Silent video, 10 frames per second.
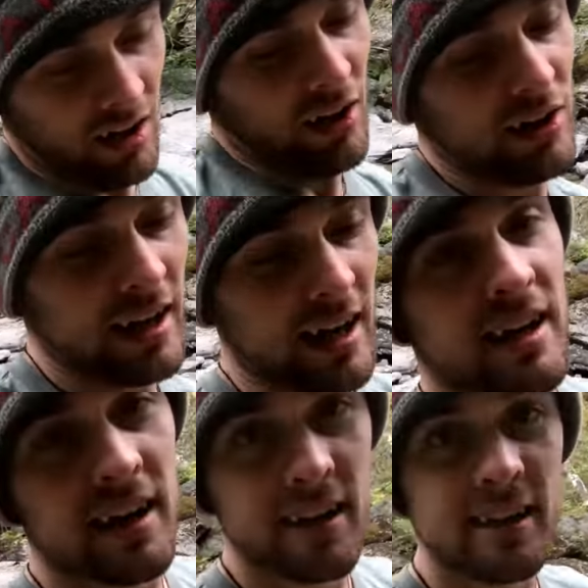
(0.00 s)

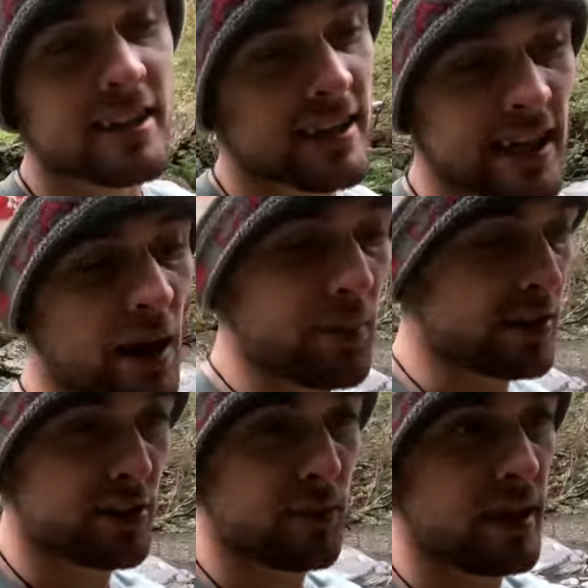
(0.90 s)
Okay, this has
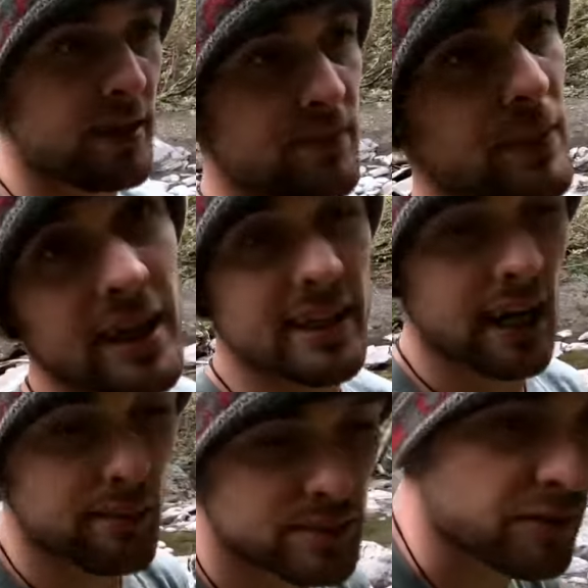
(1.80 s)
happened to me many
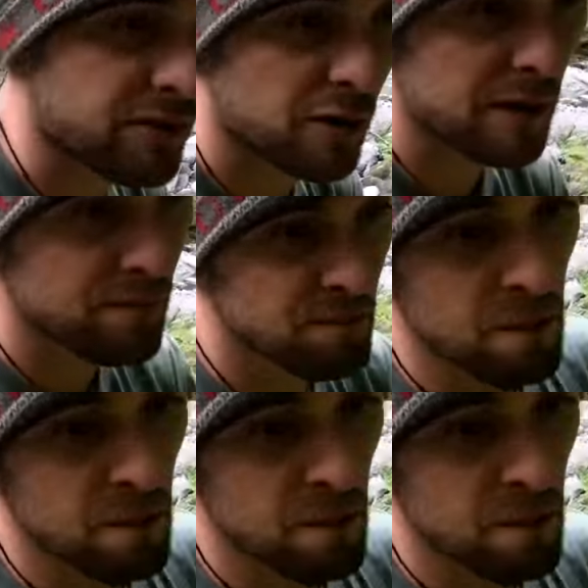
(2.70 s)
times before.